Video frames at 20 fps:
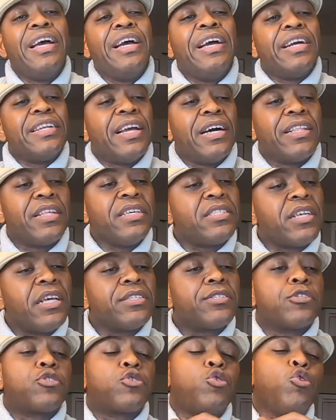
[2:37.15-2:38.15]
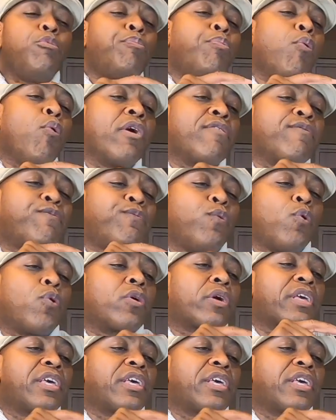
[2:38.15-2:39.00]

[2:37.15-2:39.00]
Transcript: Now, this has a 2.4